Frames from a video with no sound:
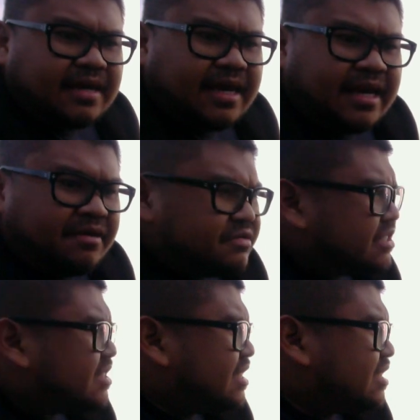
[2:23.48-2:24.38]
And it was
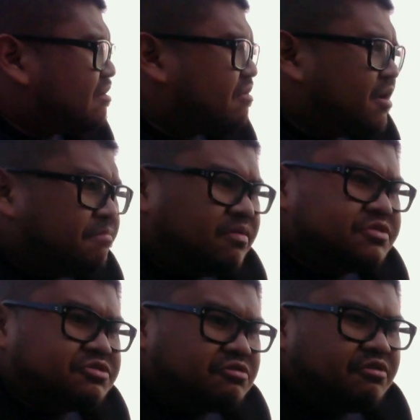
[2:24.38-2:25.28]
just this incredible
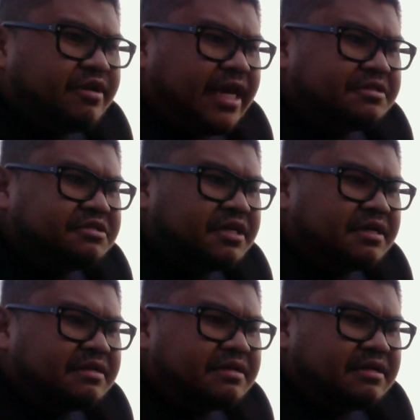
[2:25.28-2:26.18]
journey
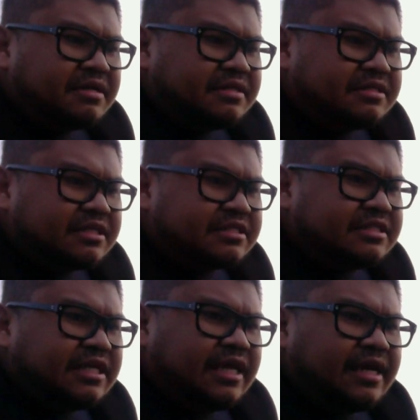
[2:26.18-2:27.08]
to, to
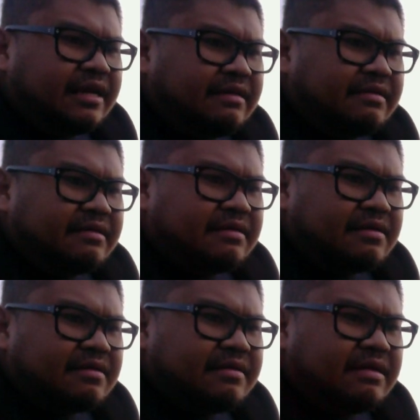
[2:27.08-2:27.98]
see,
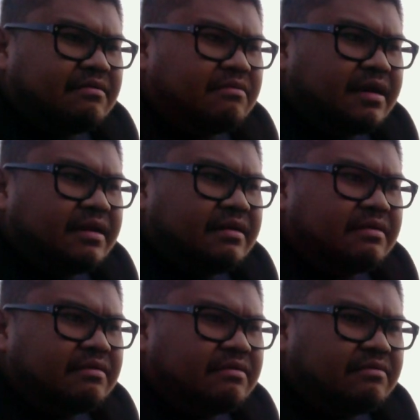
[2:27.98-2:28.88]
you know, what,
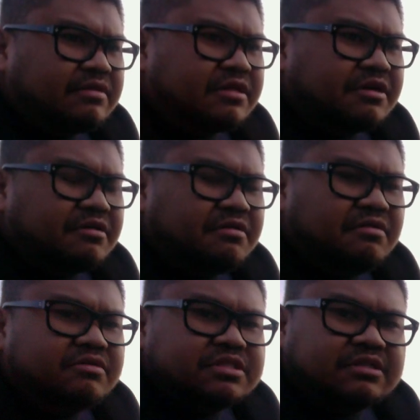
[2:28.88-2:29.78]
what the good
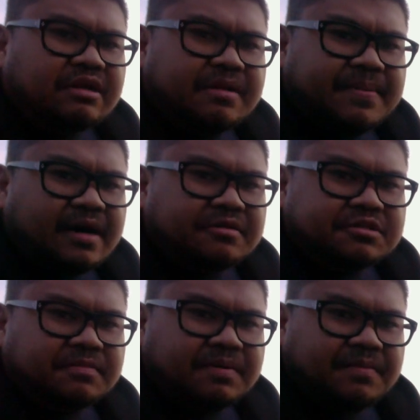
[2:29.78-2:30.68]
news is all
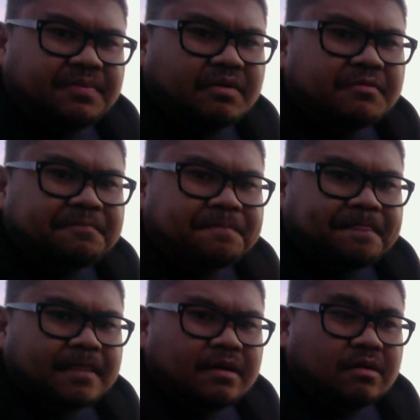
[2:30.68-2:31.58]
about to people
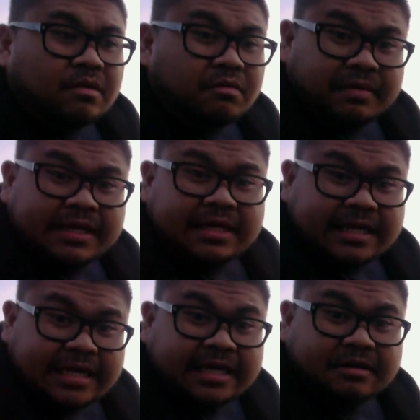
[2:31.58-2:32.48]
who
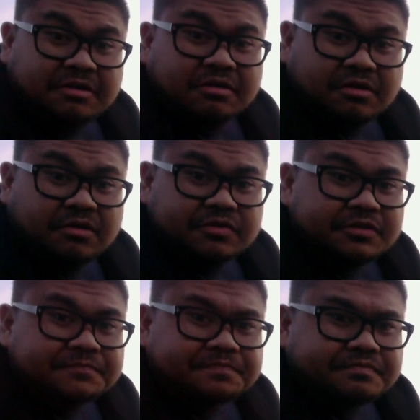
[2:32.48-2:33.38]
really need good
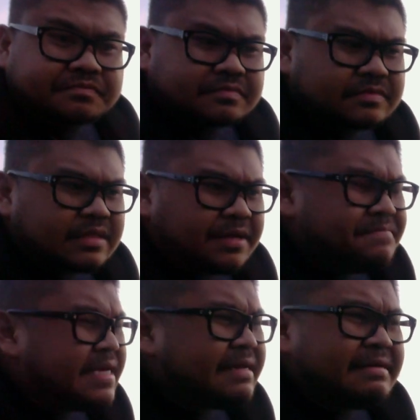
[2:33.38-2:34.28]
news
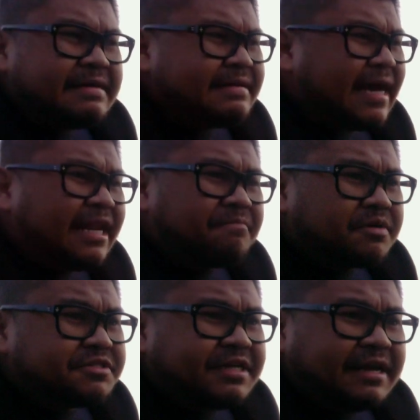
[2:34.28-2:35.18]
mean,
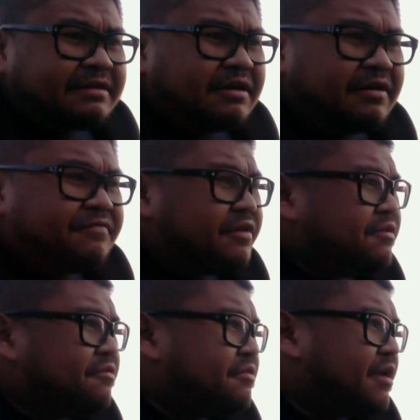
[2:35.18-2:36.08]
90% of the
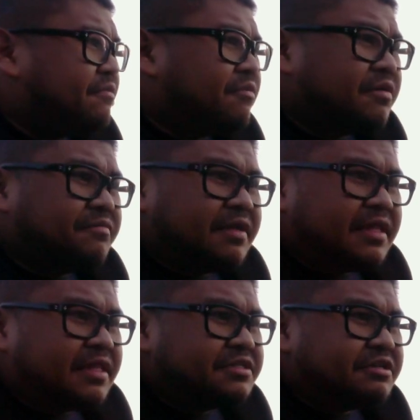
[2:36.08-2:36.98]
youth that I worked
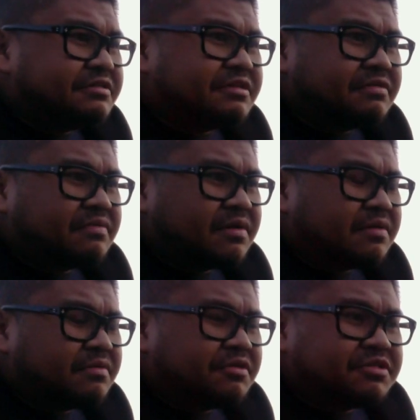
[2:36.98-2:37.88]
with in the shelter were
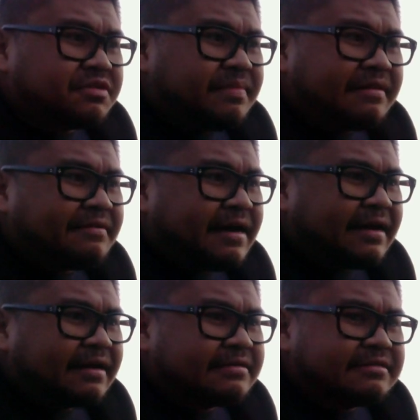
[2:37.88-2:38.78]
crystal meth
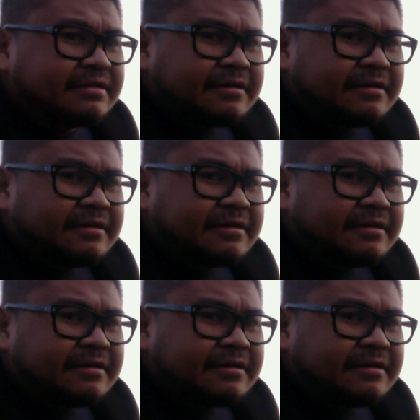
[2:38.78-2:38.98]
addicts.